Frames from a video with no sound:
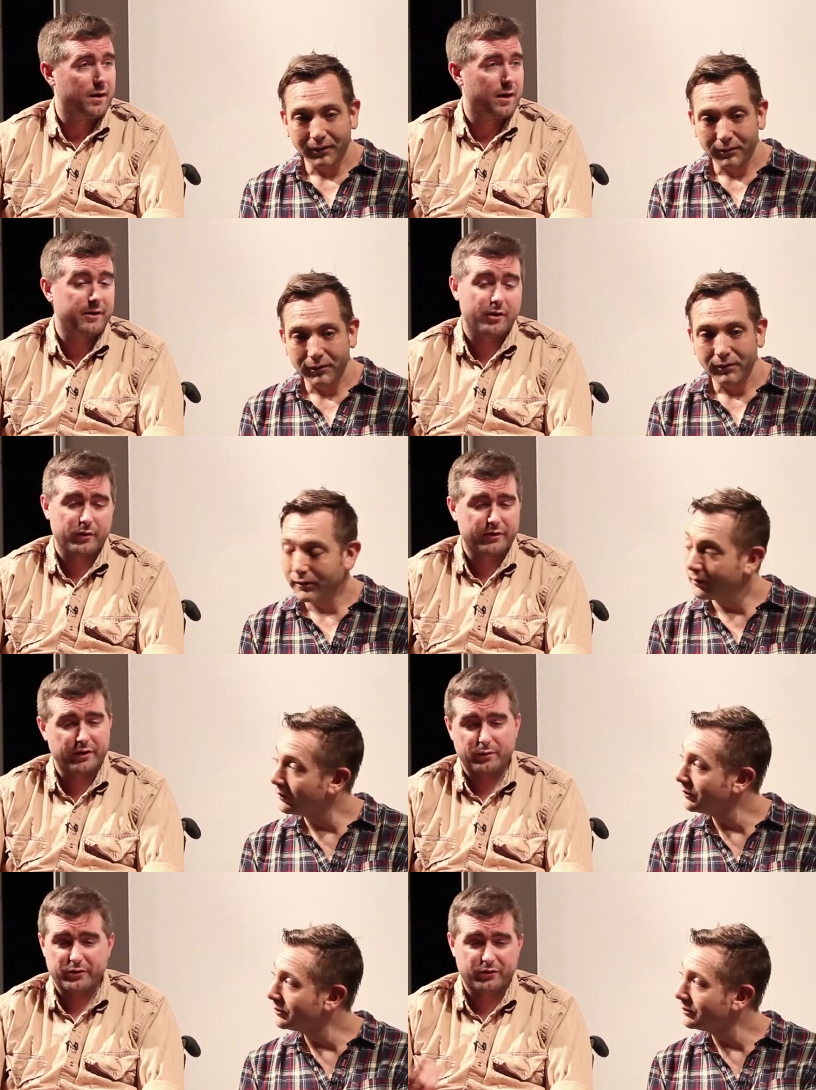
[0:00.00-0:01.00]
Speaker 1: and you know, it, it
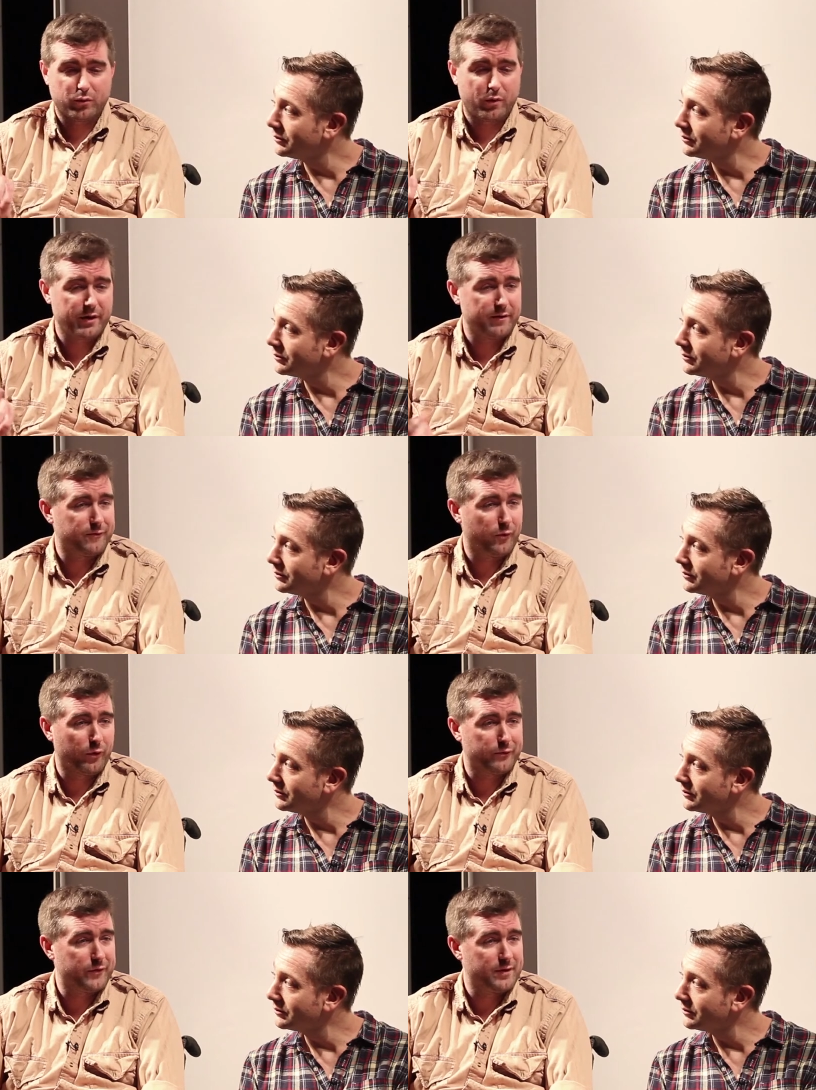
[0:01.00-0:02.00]
was 24
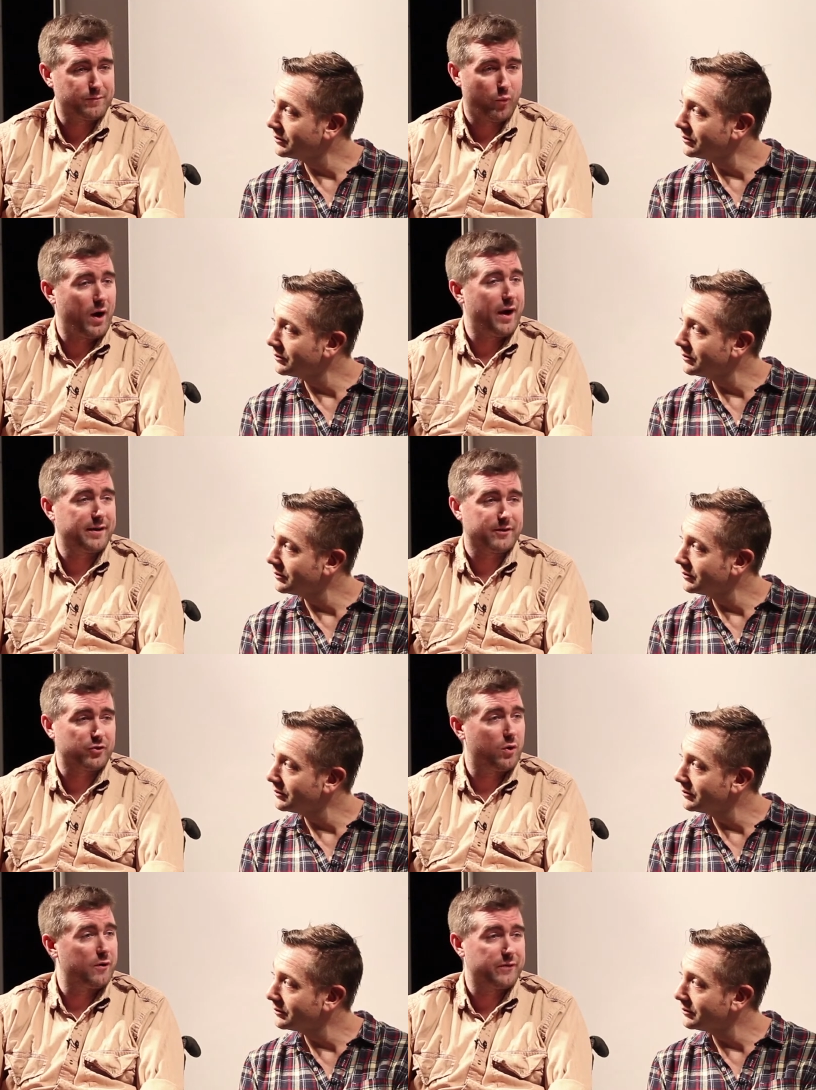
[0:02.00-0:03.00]
feet wide and
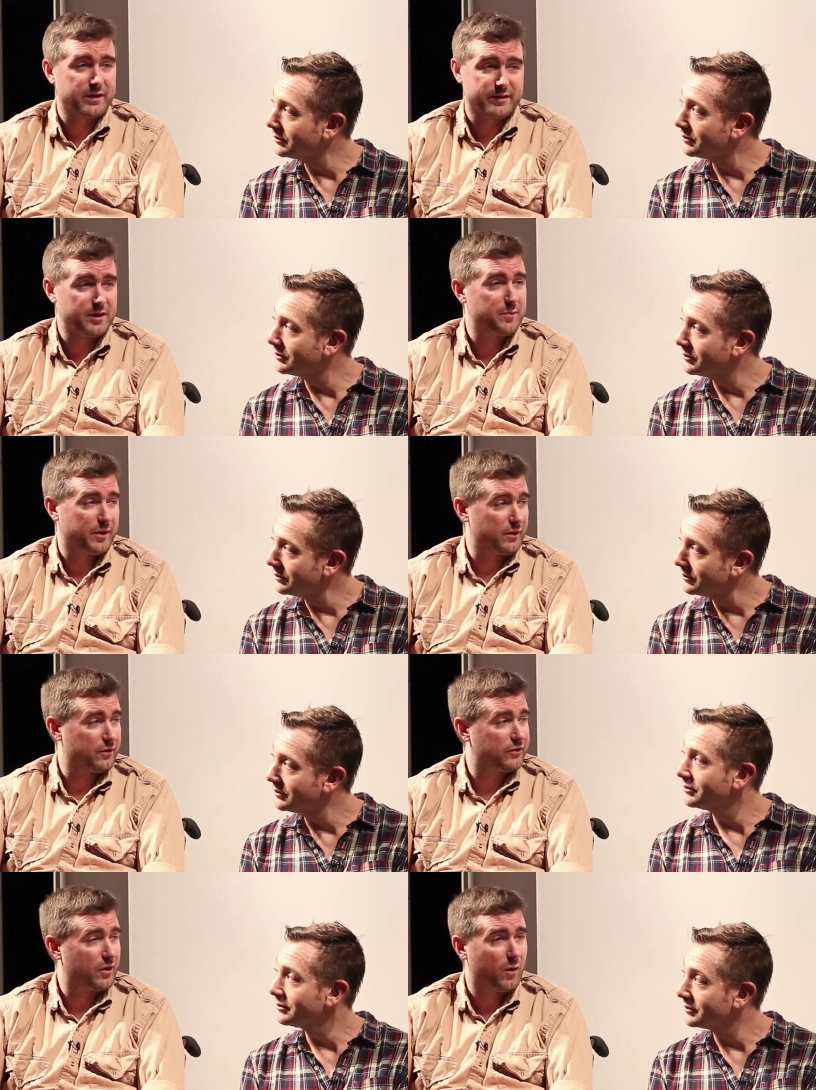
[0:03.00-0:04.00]
12 feet deep here.
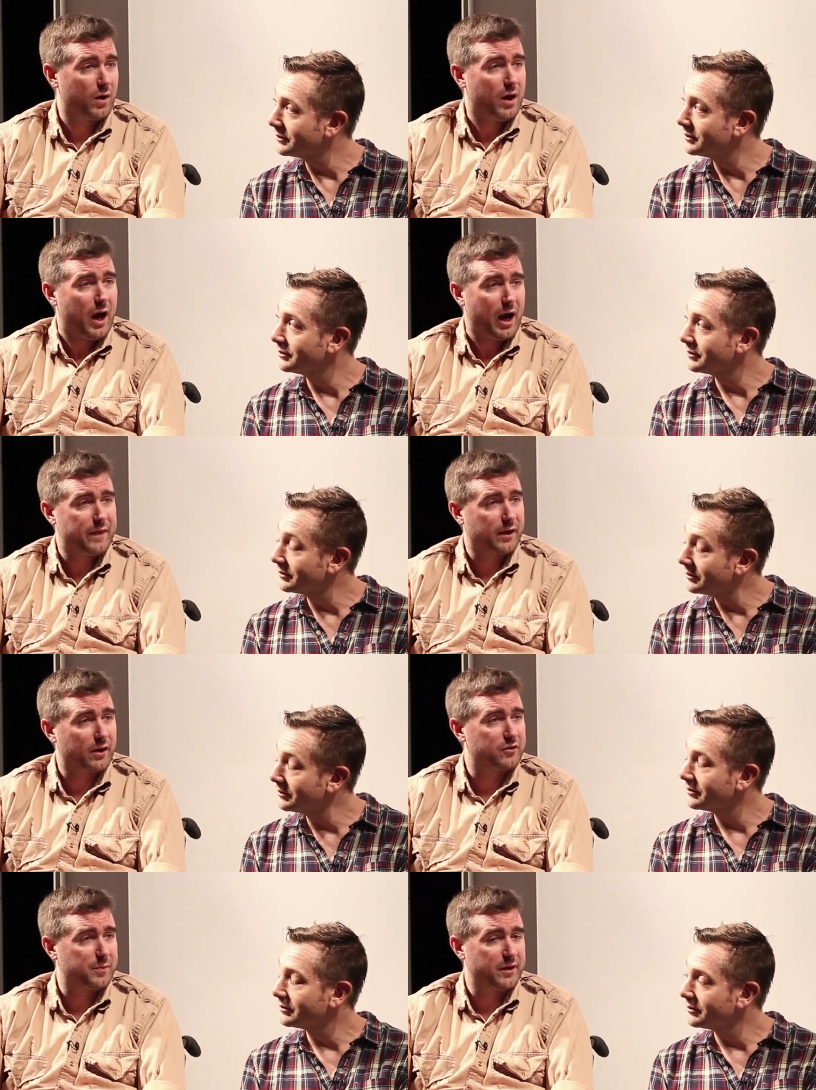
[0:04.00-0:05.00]
So I think our
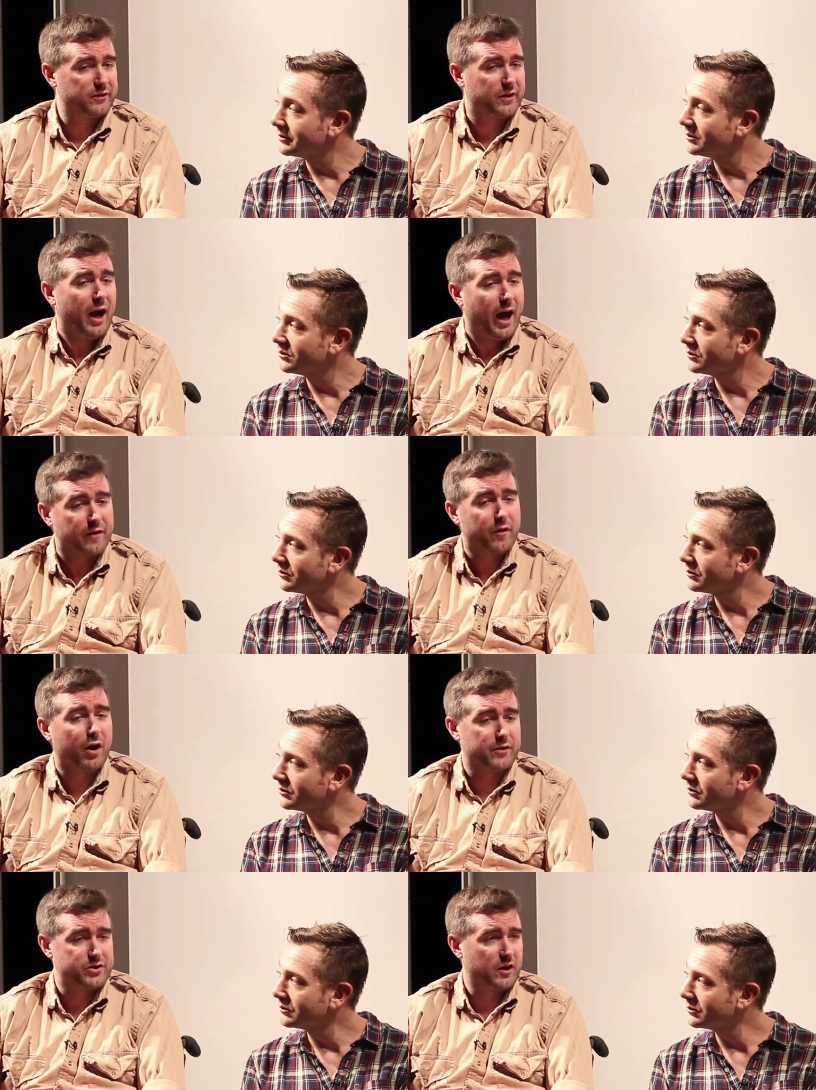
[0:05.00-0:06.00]
space, out of all
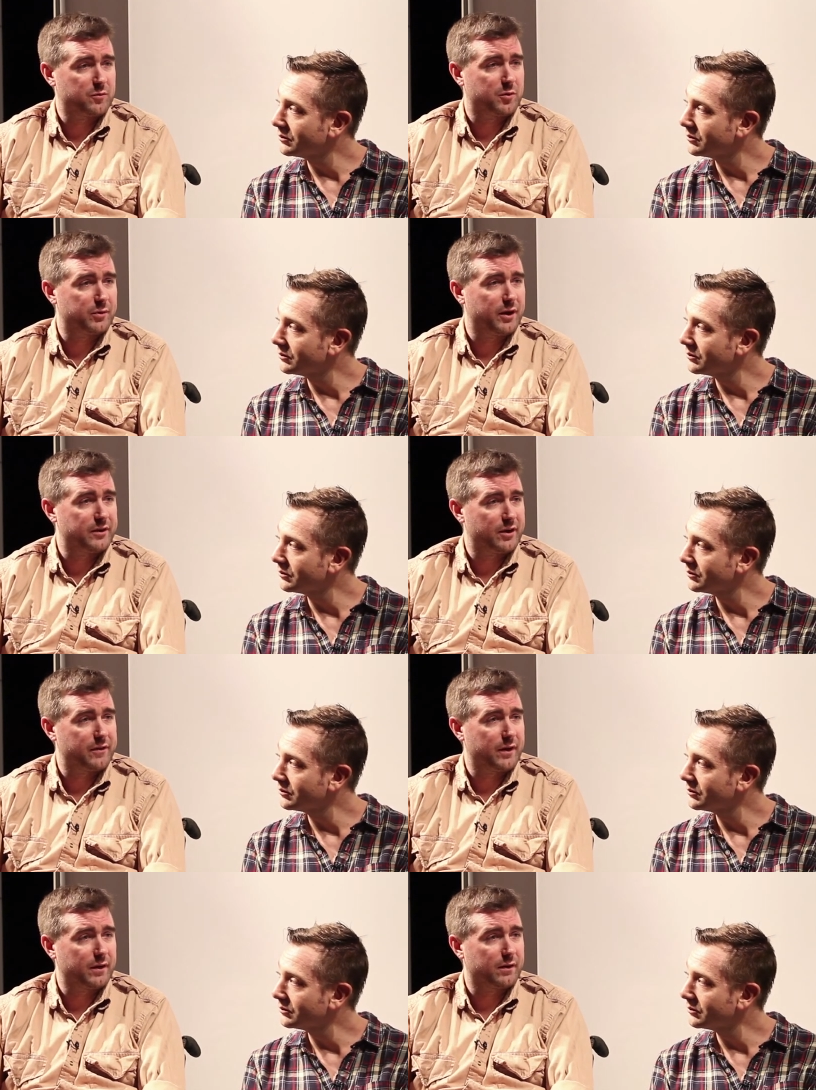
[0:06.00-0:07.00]
the Shakespeare plays, I
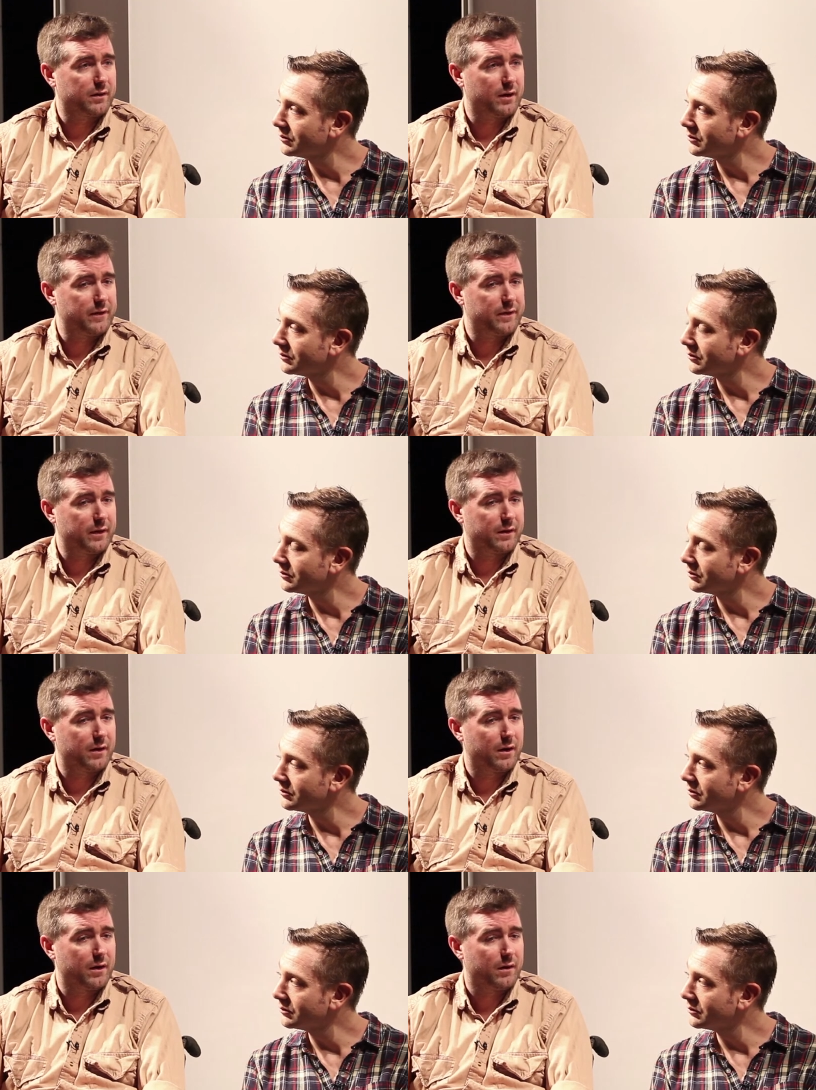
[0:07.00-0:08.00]
think, I think
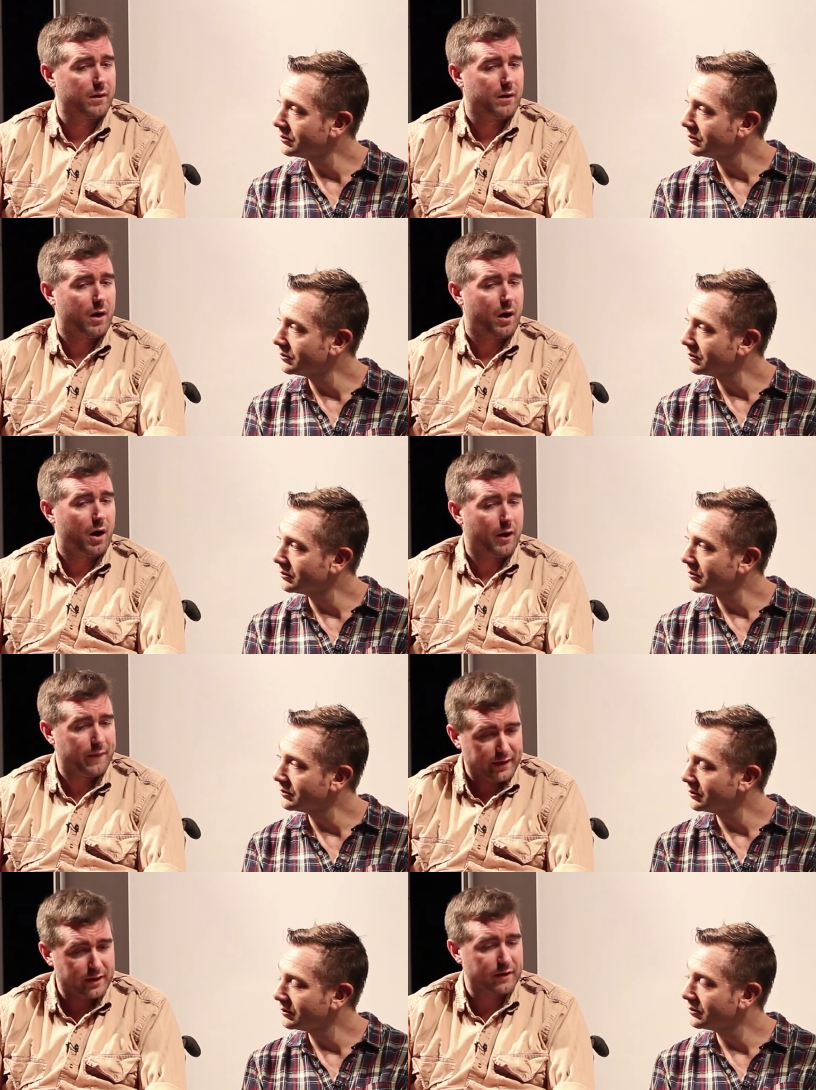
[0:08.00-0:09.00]
uh, the
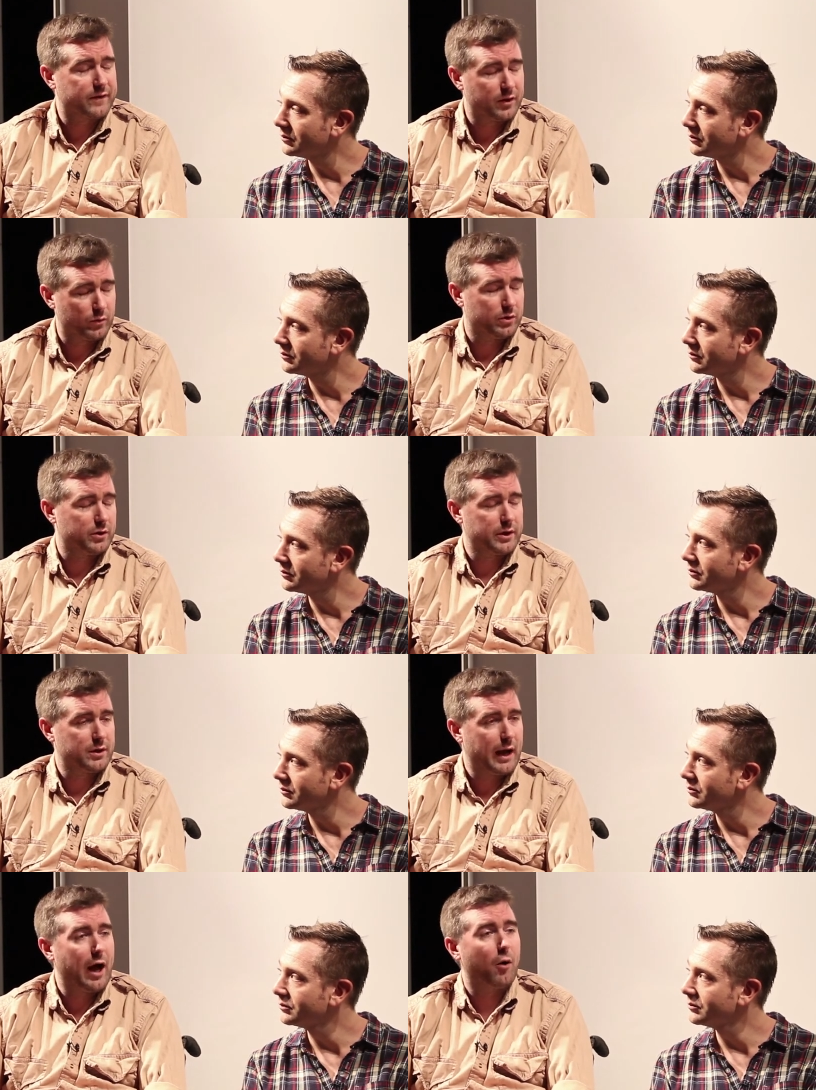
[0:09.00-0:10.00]
gift can really
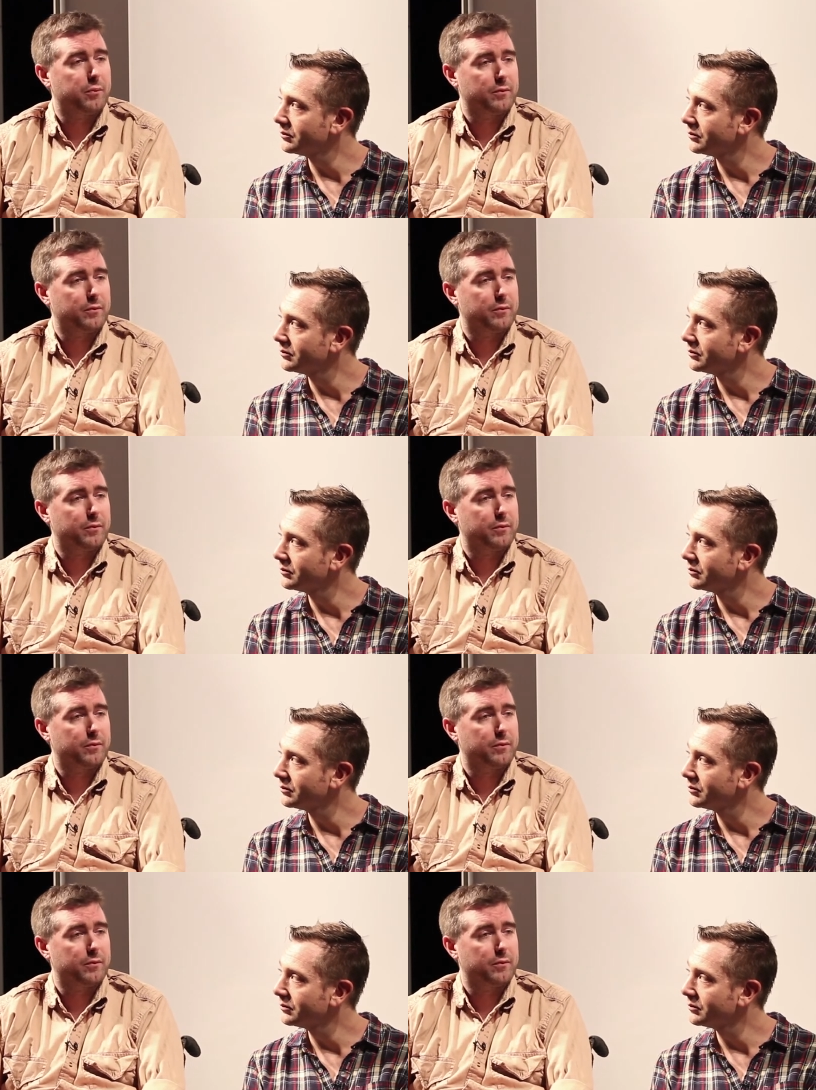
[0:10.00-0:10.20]
help